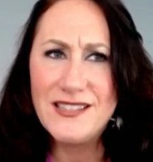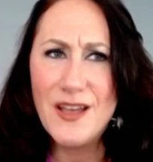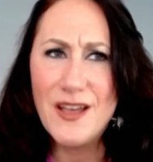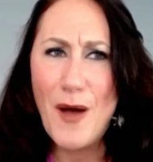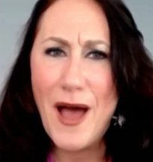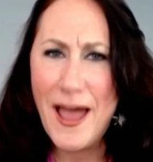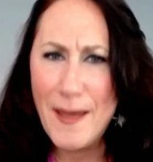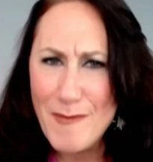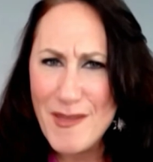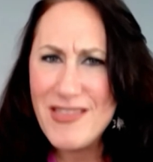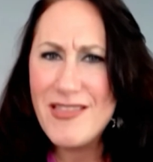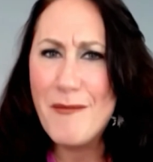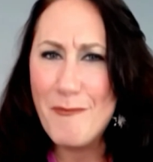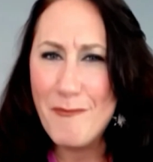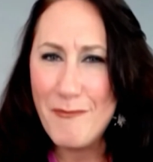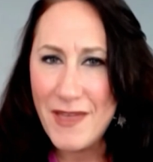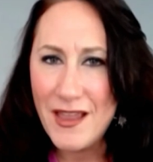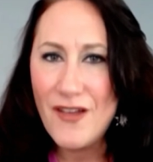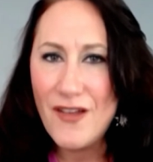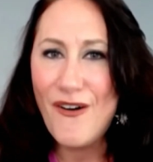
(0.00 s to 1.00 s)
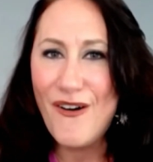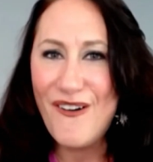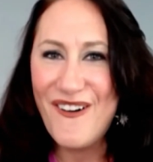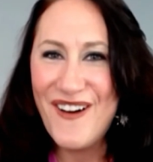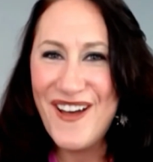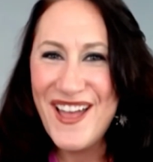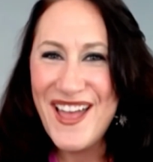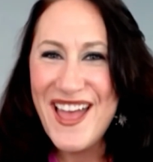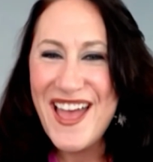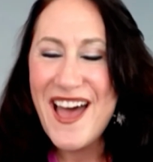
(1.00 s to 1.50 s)
I'm in the middle
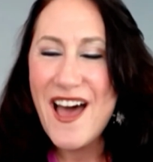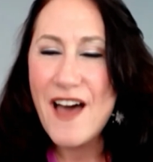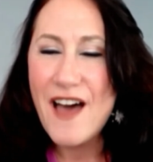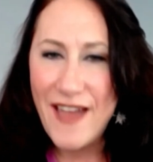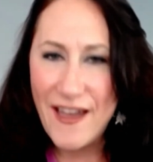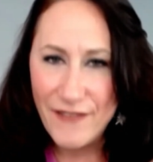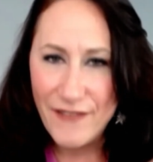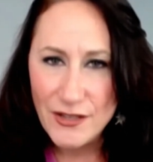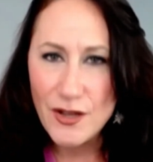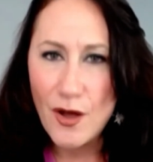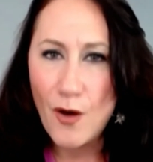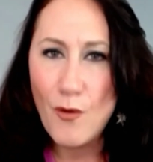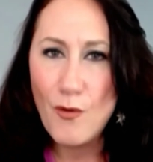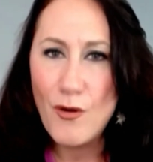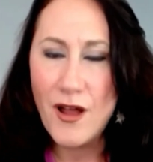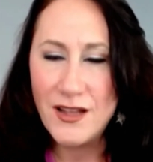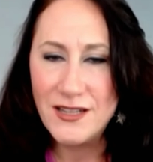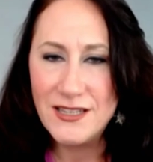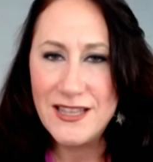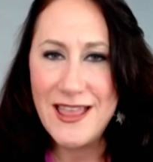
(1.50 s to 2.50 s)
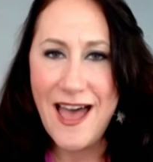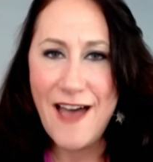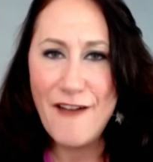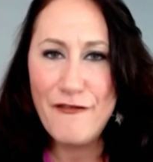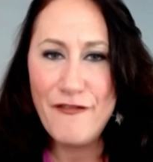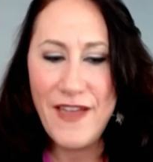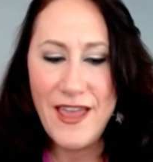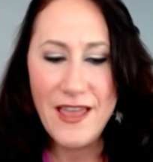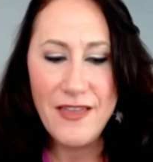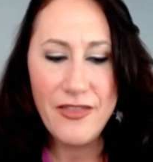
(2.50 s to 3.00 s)
of having to hold on to that
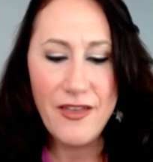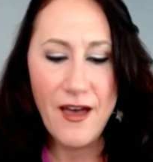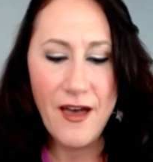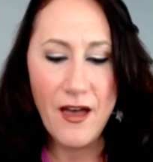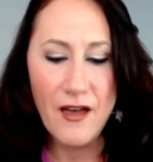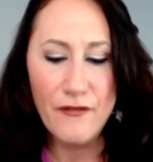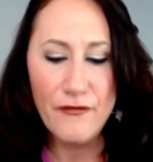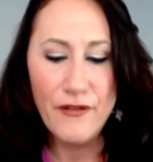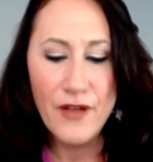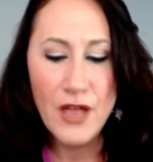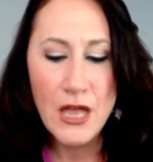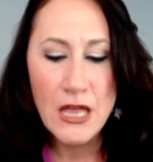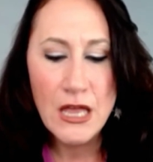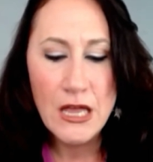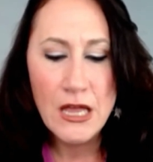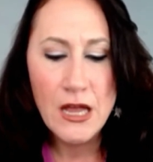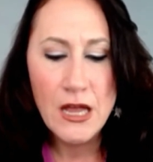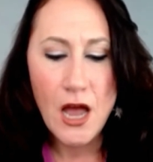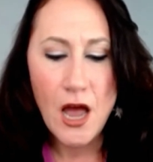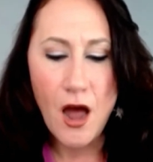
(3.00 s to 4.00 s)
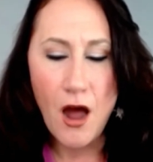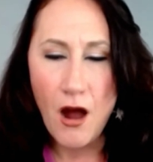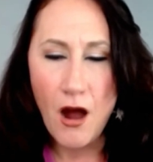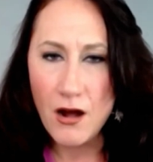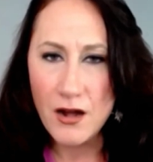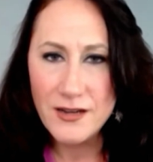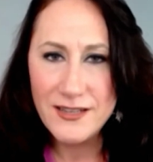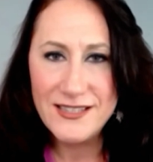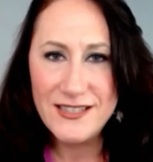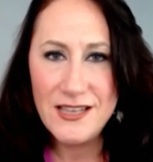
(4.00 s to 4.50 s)
faith of a
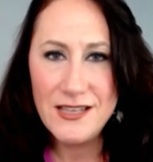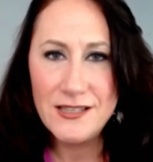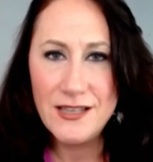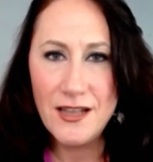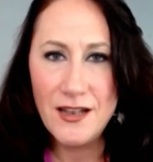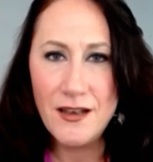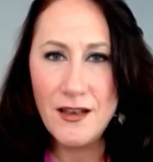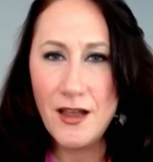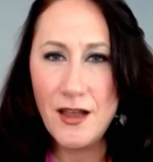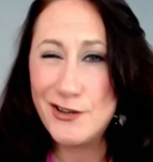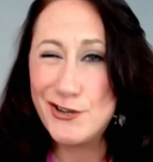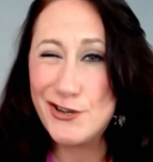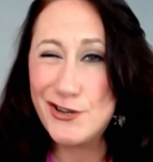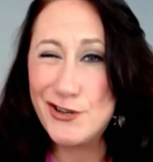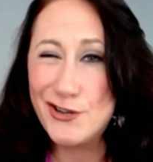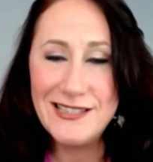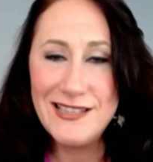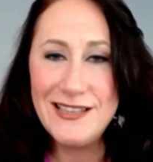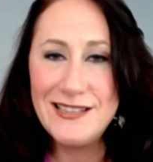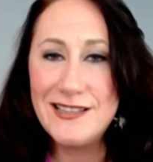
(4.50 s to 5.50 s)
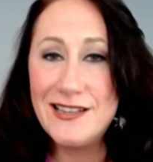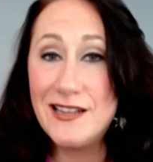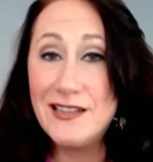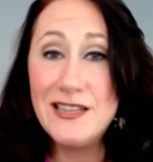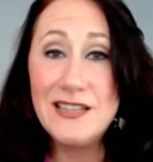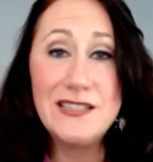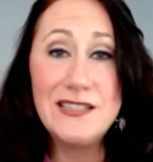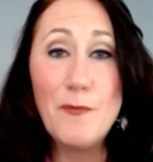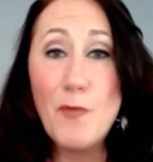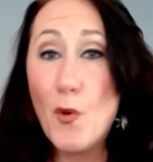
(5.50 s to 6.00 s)
hard season, a dry season, a
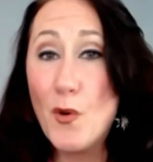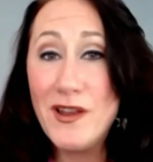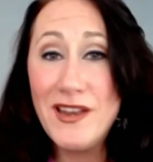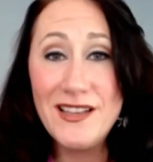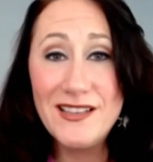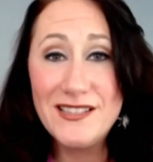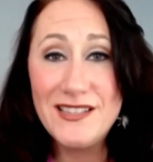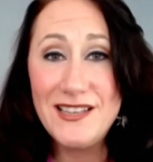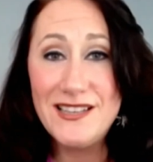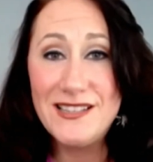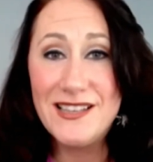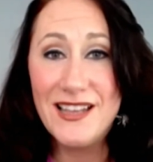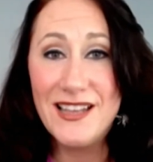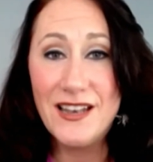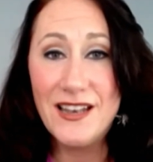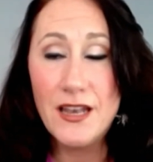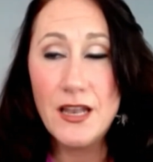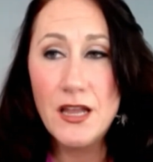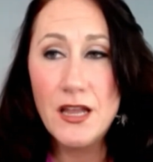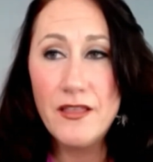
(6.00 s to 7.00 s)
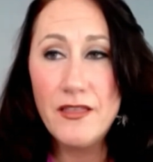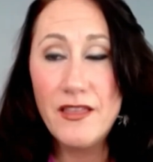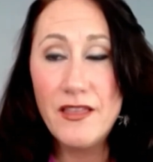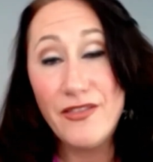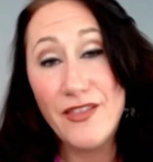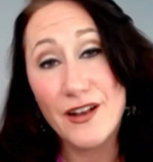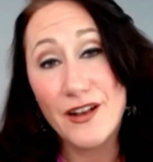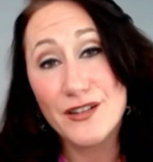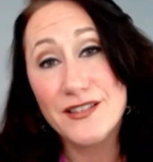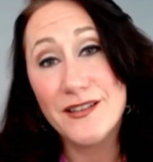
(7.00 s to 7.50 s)
disappointing season, that
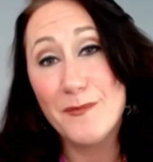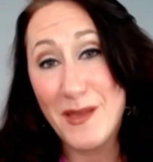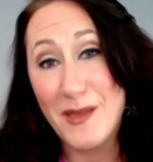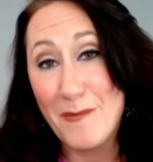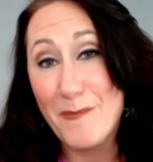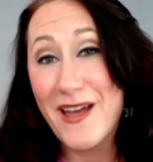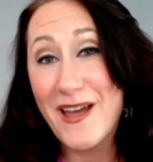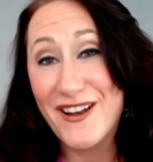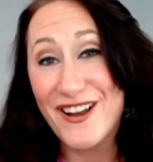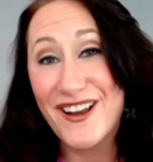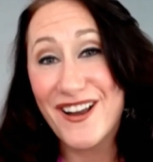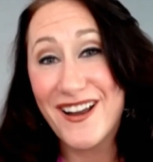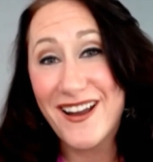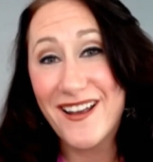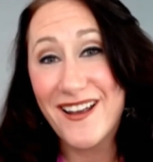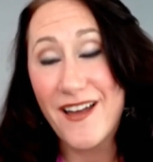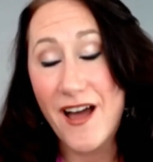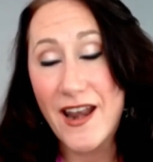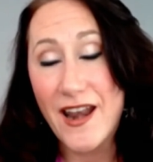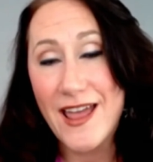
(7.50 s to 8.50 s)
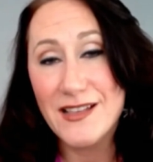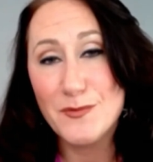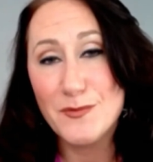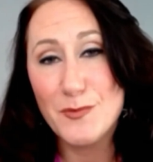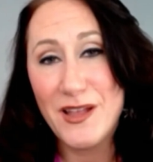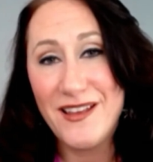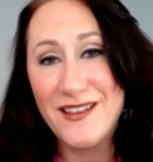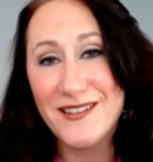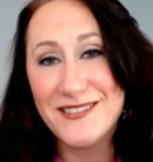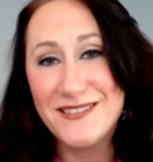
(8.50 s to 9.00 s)
there's something better God has planned.